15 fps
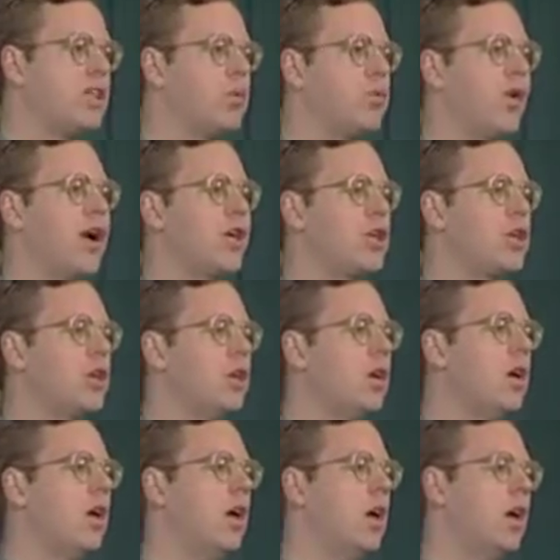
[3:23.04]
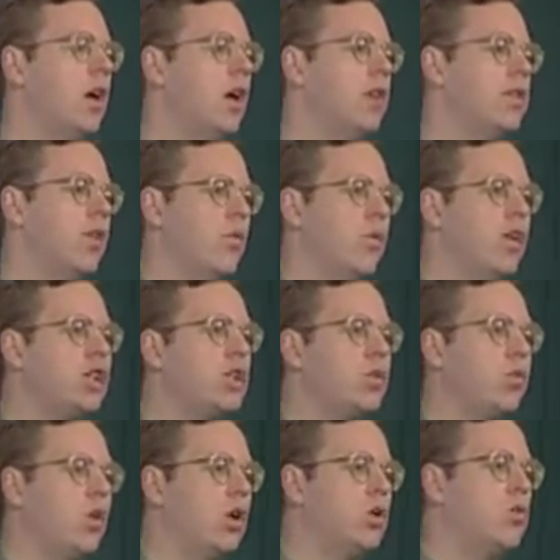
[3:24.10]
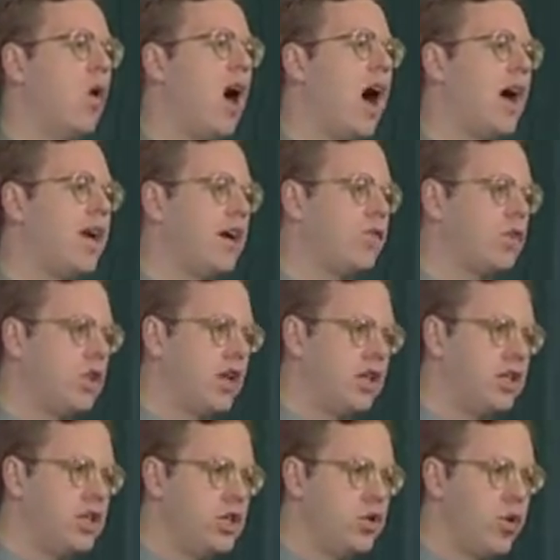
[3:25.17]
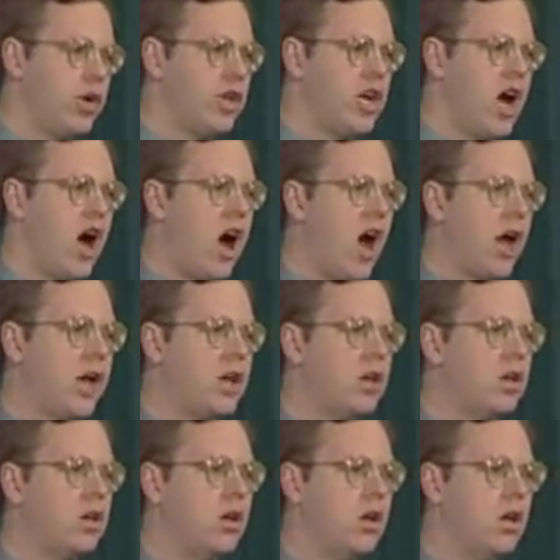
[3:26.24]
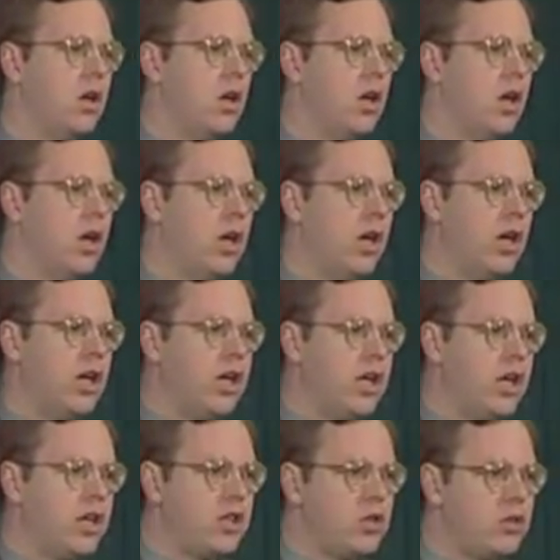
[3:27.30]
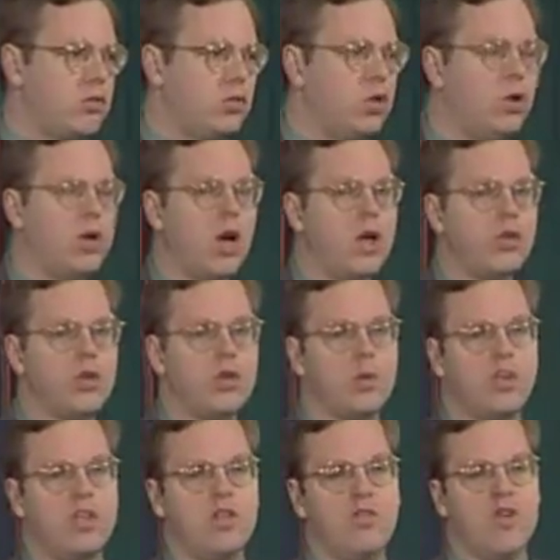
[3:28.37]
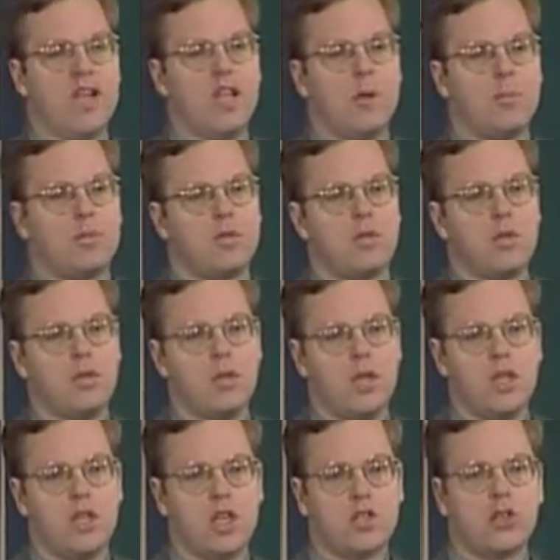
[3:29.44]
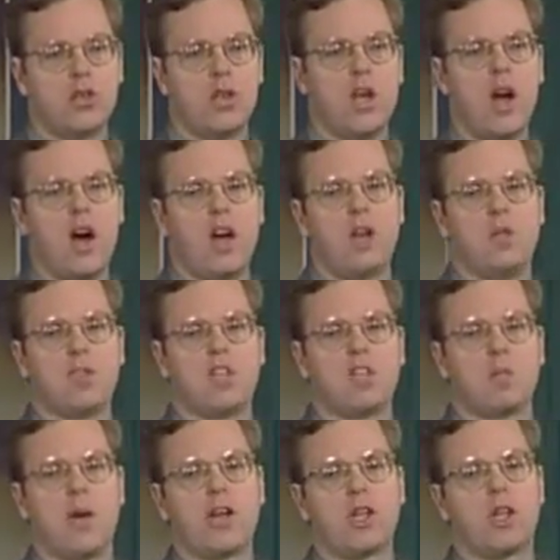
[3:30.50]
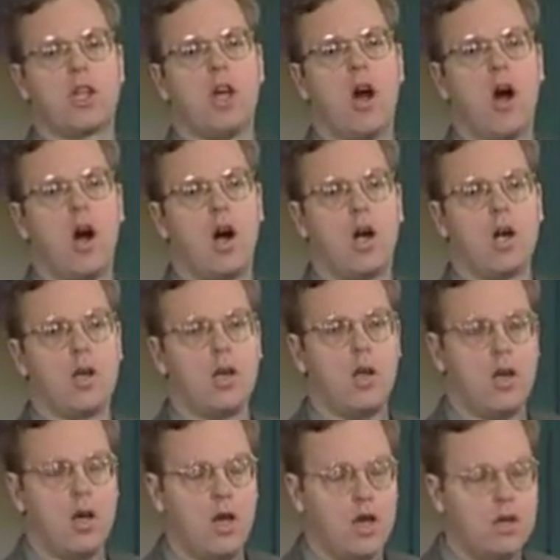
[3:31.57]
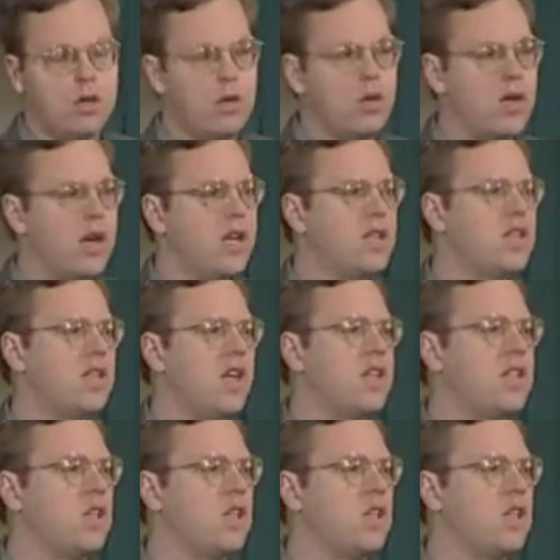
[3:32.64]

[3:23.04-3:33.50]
Depression that reached worldwide after 1929. It hit two countries with developed industrial economies especially hard, the United States